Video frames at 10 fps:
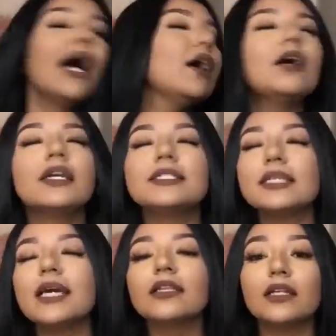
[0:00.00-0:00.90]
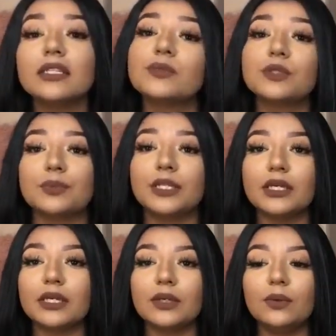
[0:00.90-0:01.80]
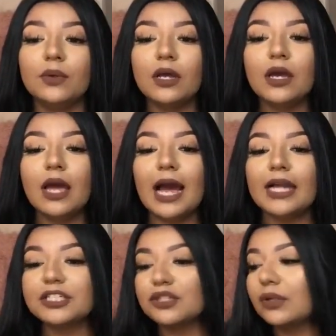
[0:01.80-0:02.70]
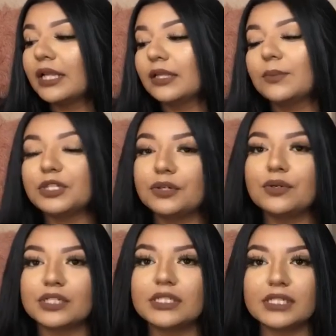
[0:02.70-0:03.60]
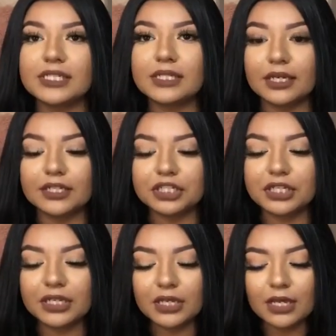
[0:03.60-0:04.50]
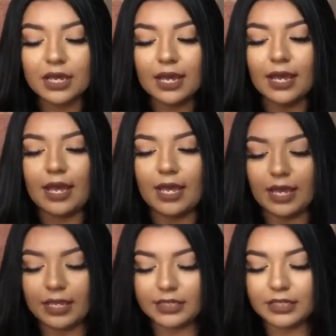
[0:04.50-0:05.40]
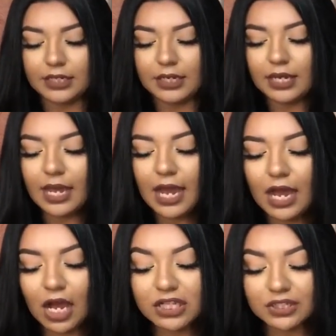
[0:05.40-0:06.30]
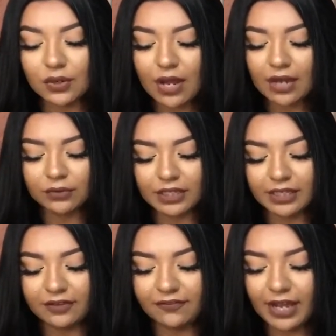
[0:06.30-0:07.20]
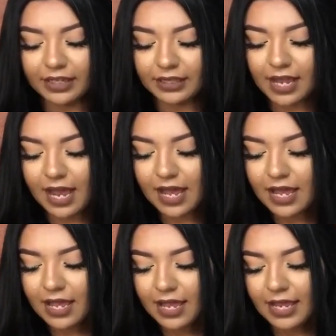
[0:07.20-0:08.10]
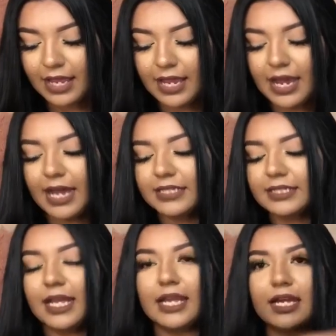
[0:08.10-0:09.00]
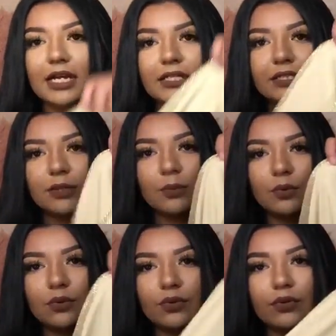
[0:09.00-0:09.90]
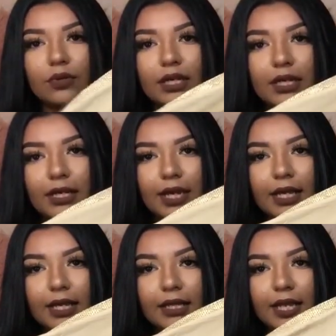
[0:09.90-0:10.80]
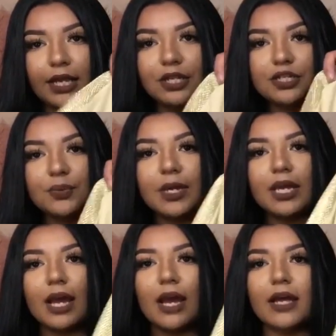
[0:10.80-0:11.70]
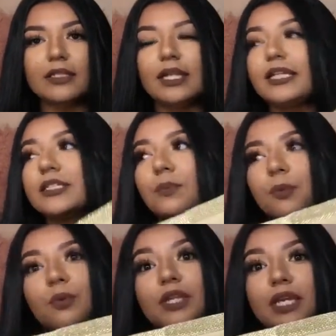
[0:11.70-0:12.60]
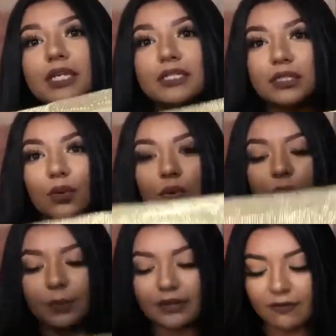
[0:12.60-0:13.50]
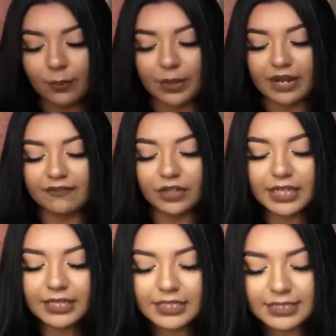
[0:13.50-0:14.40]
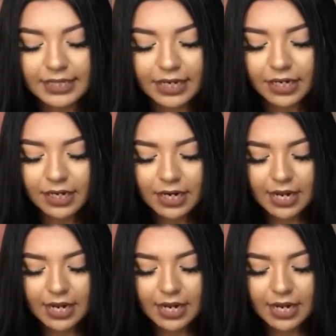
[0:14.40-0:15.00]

I, honestly, I thought this was really cute. I just don't like the material because it is itchy, and also I don't like the fact that it has like a double like layer to it. Like, some people think it's core, whatever, but I feel like this layer,